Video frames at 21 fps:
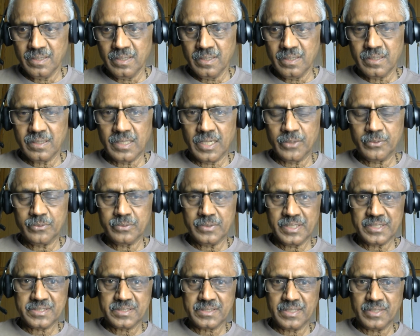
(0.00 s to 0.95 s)
Now
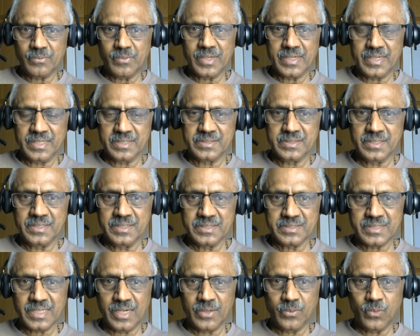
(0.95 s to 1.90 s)
next thing what I said is
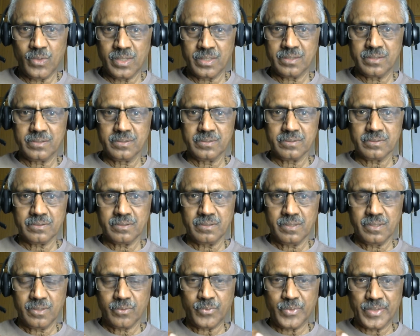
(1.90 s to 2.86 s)
I want to
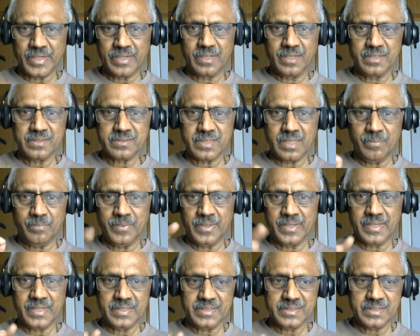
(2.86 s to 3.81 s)
quickly
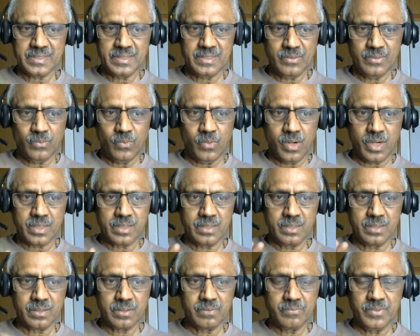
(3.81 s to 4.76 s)
summarize what
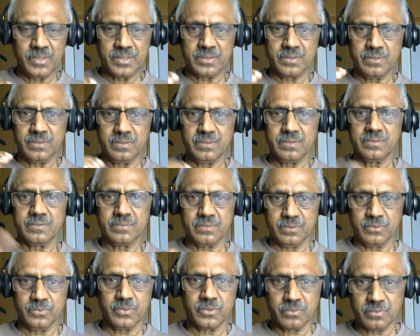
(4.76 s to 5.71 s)
went
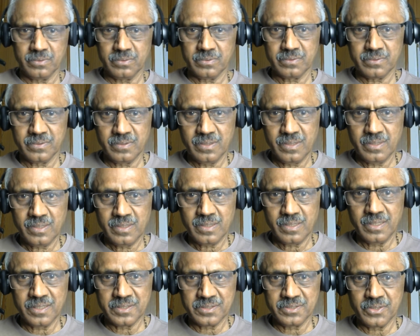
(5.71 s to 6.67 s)
through the
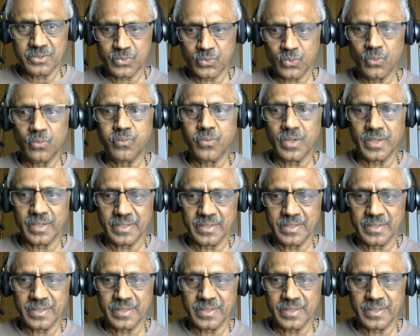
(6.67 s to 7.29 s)
lecture so far.